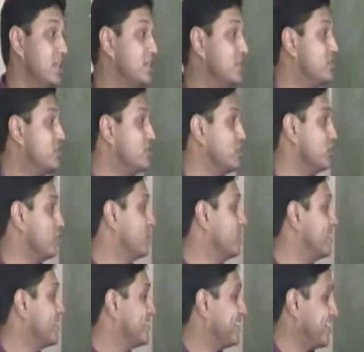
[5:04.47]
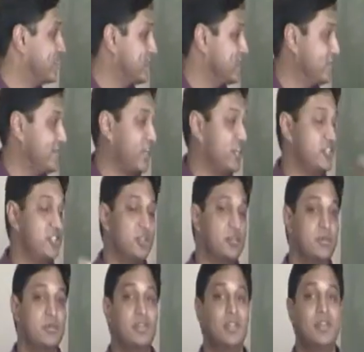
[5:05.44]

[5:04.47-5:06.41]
leads to satisfaction.